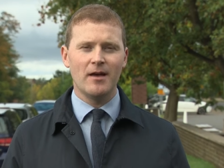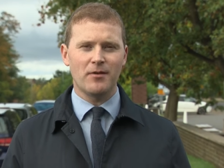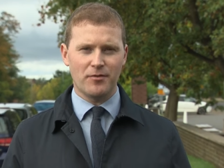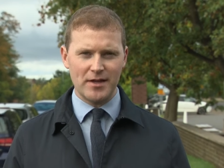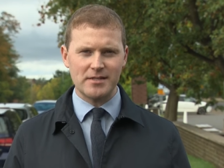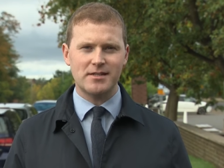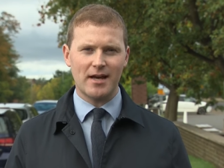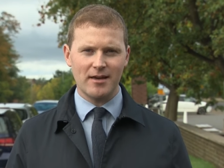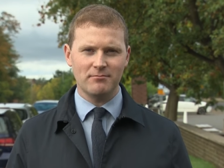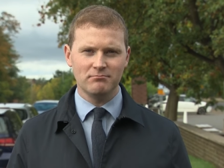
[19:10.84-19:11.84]
that this
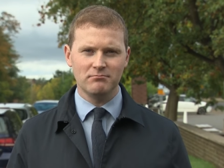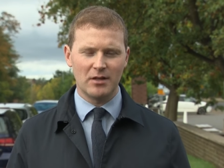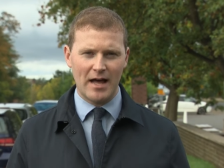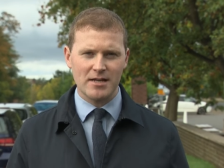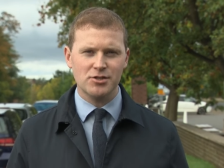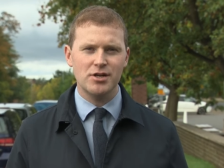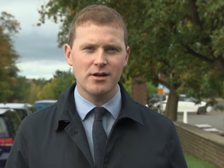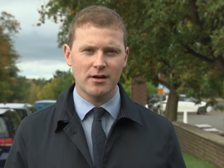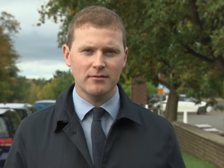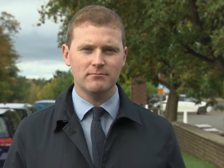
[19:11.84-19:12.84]
time last
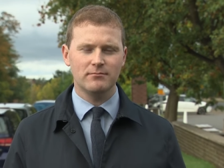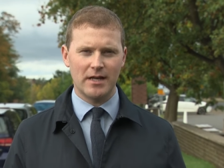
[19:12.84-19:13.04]
year,